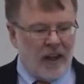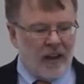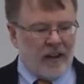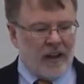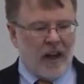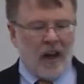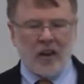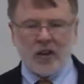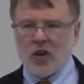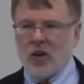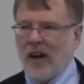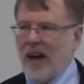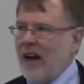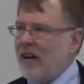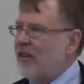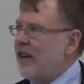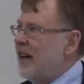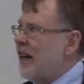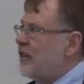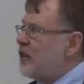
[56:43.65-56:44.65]
They also
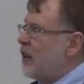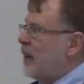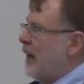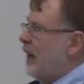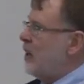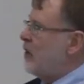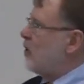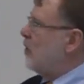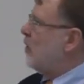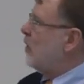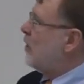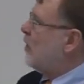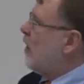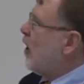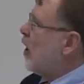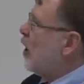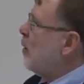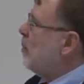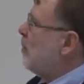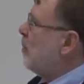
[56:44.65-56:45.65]
have an educational
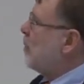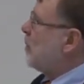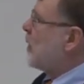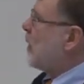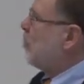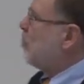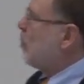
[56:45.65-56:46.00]
farm to